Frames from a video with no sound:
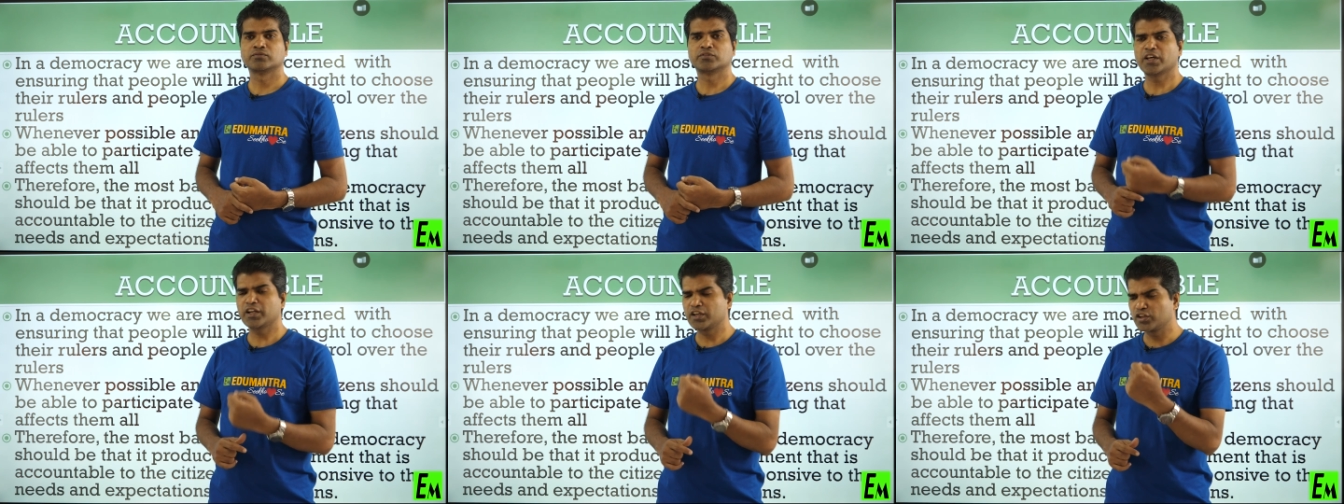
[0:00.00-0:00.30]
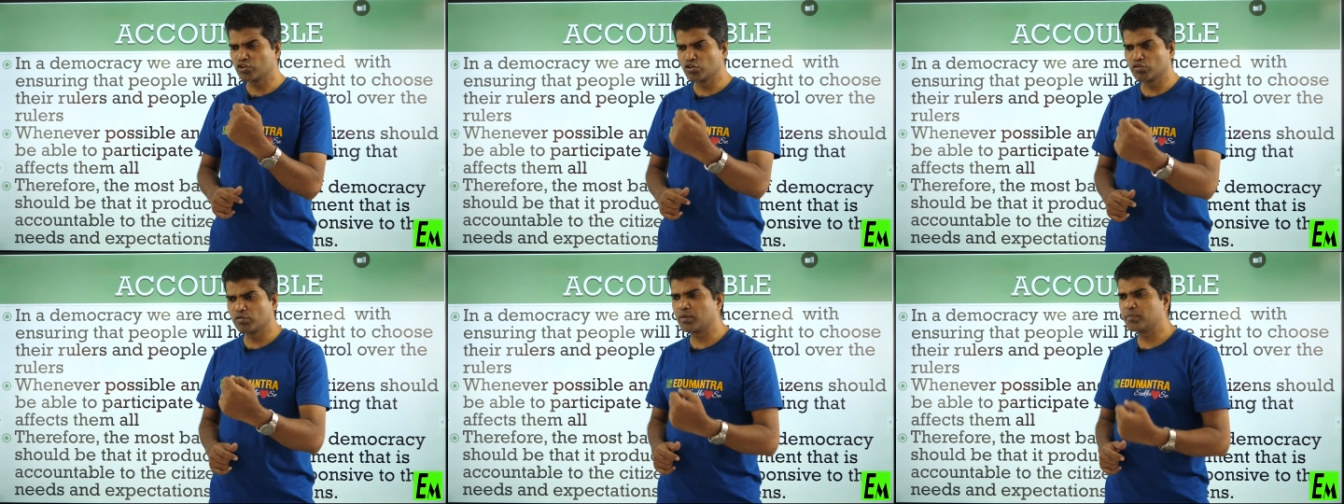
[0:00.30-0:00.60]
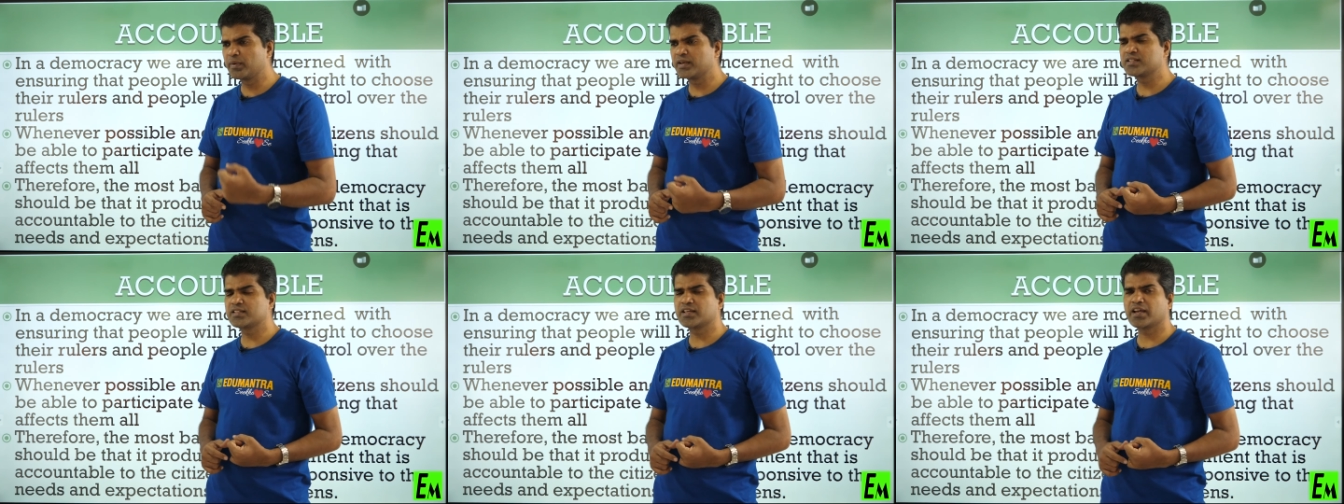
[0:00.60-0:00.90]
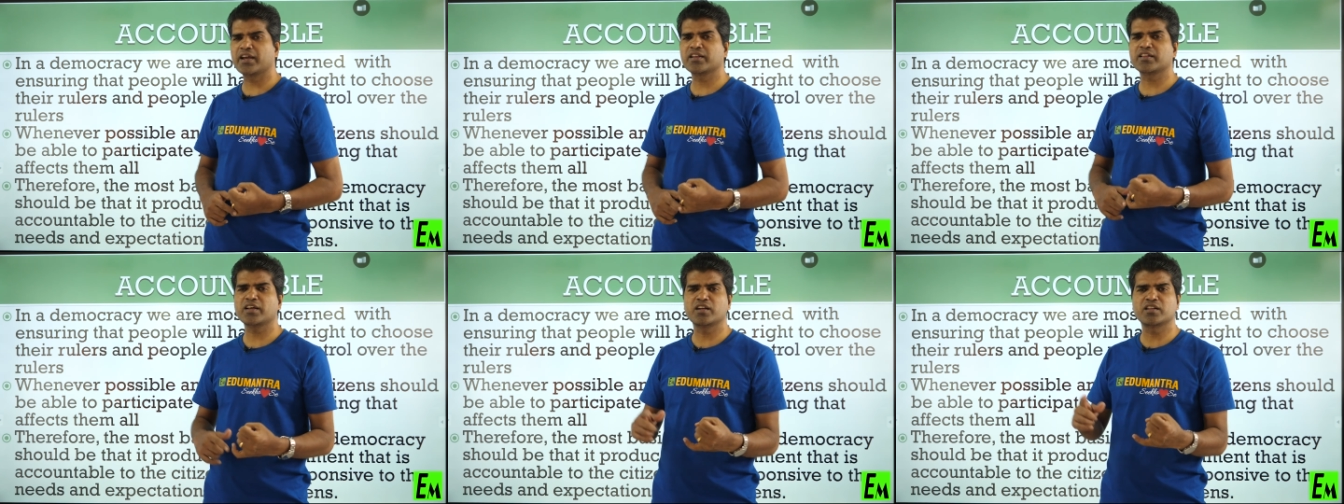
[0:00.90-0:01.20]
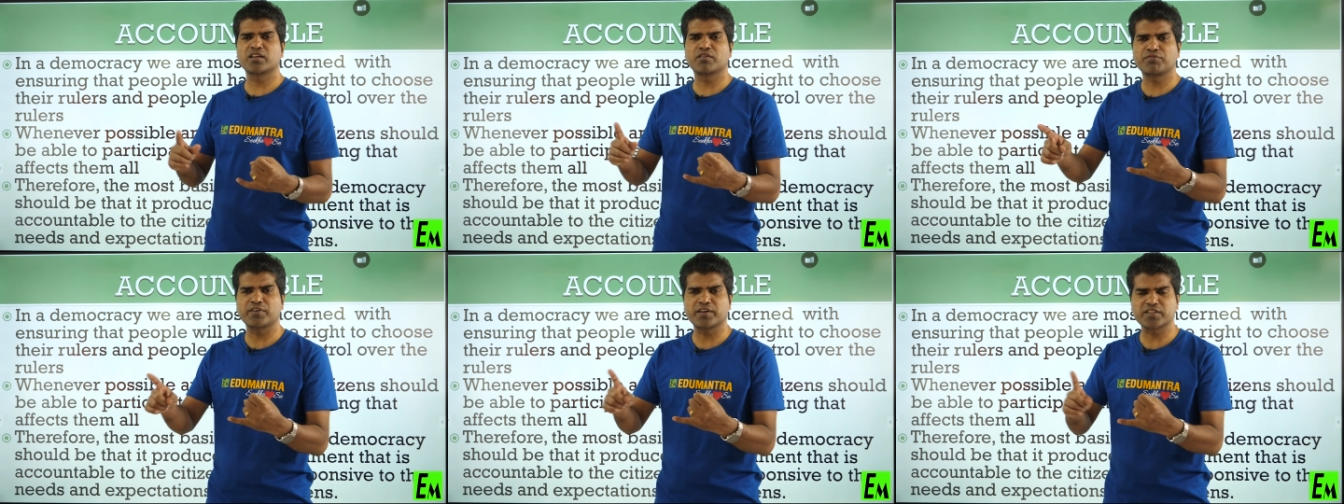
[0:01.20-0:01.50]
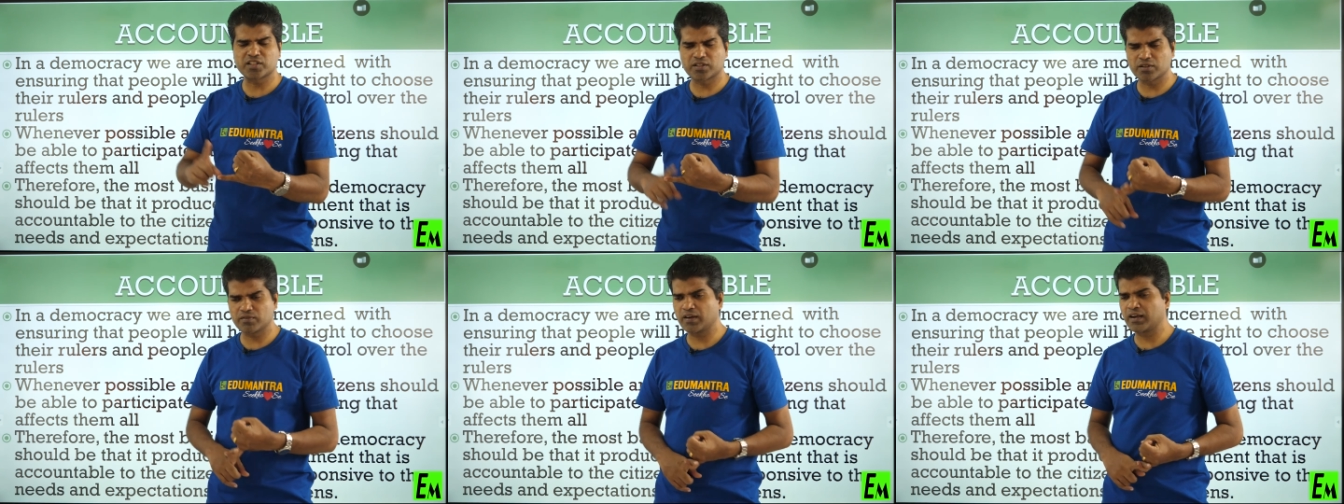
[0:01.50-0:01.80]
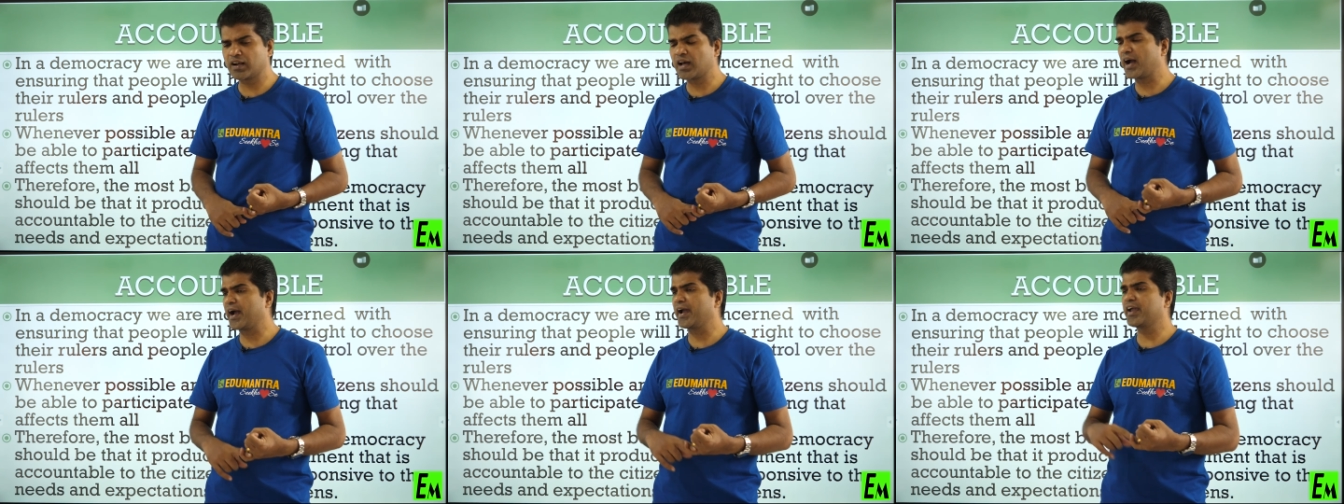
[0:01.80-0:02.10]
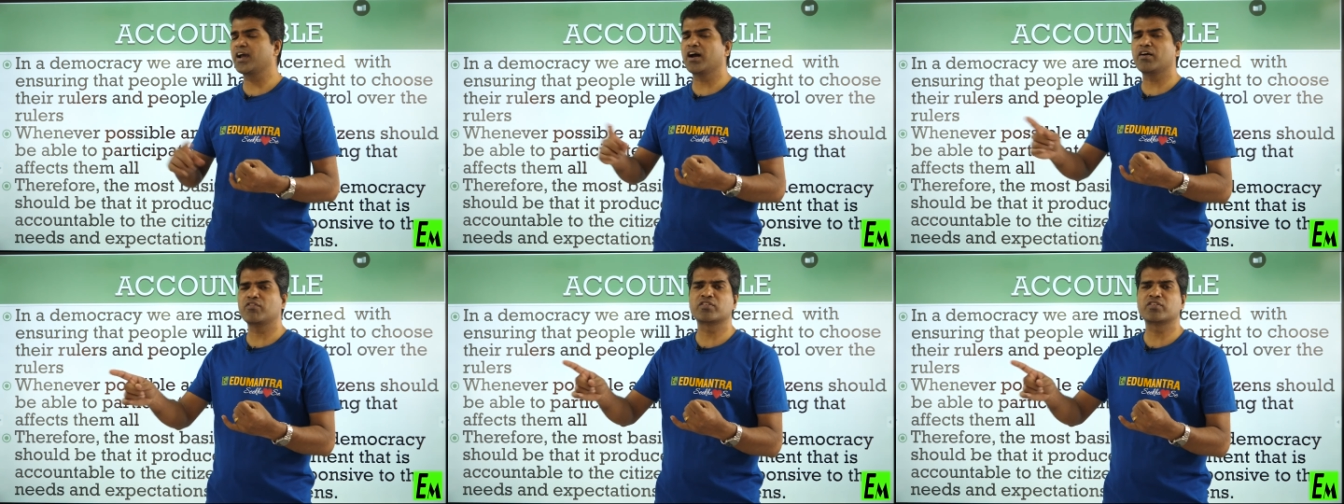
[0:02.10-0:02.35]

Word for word: Then you will be saying that the first one, I